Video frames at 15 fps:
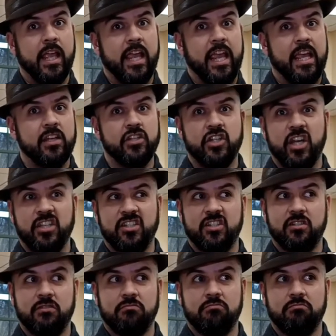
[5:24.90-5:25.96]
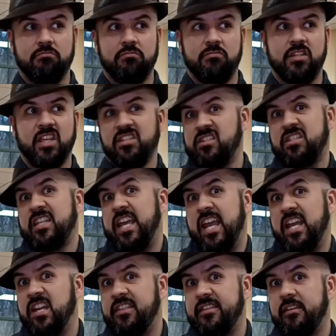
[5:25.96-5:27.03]
it just doesn't say
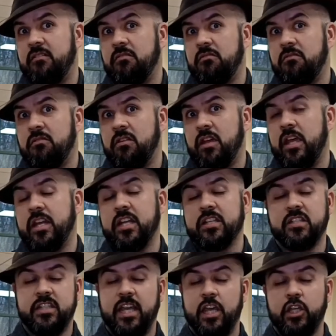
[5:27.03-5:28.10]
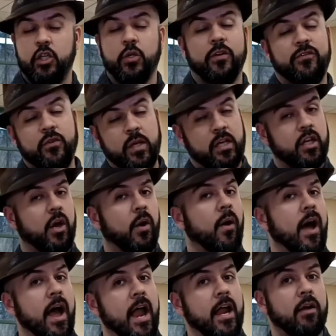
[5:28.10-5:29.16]
anything. It doesn't tell you if you need to go
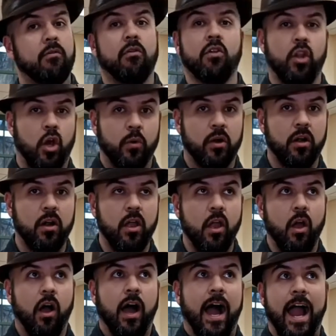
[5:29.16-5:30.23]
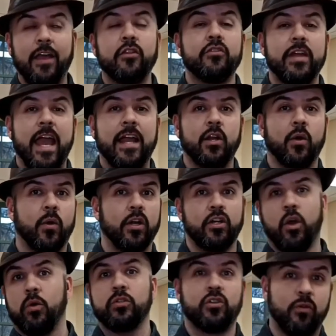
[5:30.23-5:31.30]
higher or lower. Either that or it
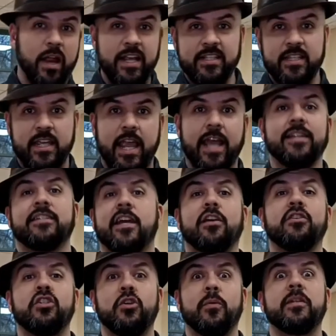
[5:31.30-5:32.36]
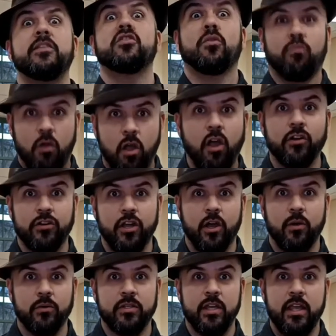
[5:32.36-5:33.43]
goes crazy and tells you it's the wrong
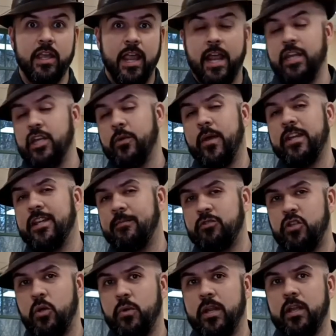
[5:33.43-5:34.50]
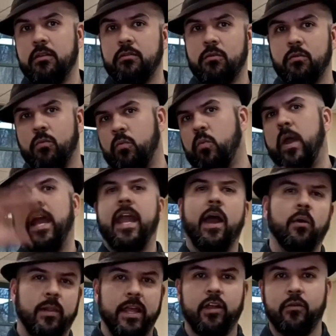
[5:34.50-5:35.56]
note and you end up tuning way
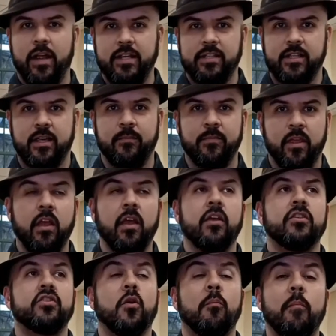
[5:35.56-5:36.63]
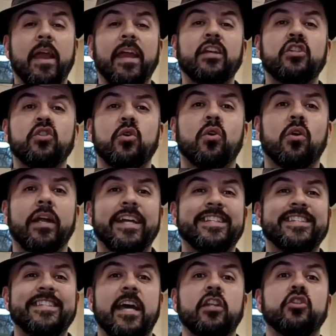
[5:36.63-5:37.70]
out like crazy. So make sure it's
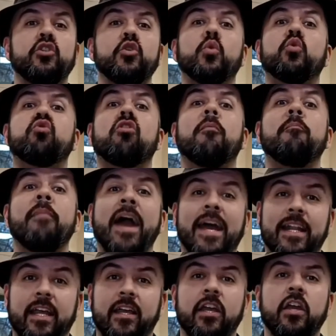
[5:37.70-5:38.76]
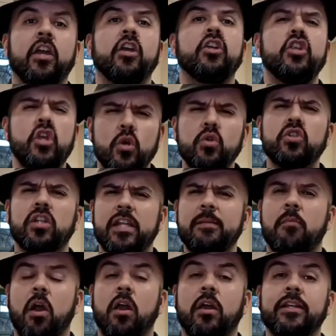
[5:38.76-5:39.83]
set to chromatic, usually
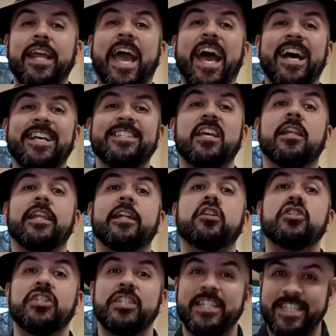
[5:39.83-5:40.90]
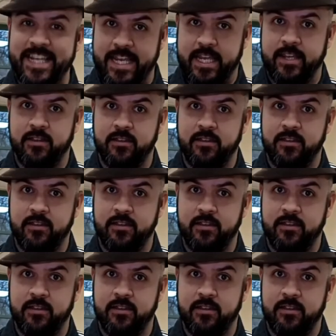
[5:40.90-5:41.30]
marked as a letter C.